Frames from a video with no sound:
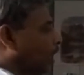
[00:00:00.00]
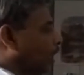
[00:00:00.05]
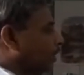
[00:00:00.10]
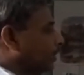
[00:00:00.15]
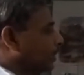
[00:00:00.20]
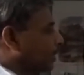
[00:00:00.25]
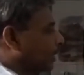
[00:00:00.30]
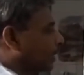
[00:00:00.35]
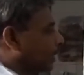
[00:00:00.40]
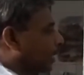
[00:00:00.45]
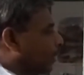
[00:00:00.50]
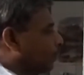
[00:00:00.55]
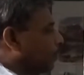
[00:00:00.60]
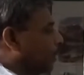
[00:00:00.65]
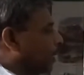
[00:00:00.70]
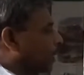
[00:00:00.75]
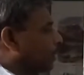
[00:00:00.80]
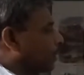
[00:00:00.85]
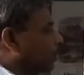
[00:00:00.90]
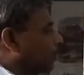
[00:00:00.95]
or the
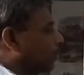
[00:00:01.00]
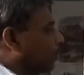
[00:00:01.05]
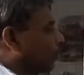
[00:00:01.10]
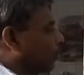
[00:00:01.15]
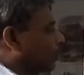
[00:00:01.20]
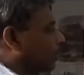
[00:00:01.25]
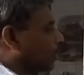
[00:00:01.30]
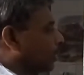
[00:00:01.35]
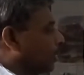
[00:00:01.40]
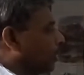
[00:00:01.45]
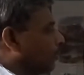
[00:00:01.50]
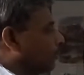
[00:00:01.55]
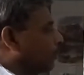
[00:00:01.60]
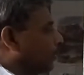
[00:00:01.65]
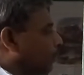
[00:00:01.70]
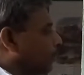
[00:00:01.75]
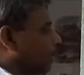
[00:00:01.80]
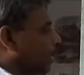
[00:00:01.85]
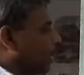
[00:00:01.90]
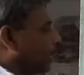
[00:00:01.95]
female gamete.
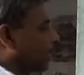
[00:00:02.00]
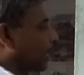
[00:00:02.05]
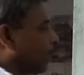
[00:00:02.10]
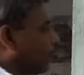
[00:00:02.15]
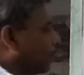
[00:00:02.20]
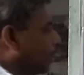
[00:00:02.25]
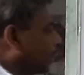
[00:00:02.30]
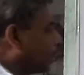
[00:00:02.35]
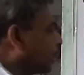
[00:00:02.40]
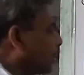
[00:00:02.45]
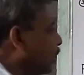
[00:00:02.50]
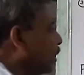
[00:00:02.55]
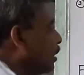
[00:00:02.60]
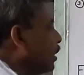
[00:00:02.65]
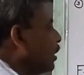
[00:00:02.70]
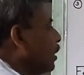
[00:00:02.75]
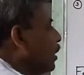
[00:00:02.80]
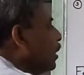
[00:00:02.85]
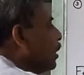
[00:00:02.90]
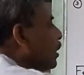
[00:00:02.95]
That's why it
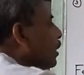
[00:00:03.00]
is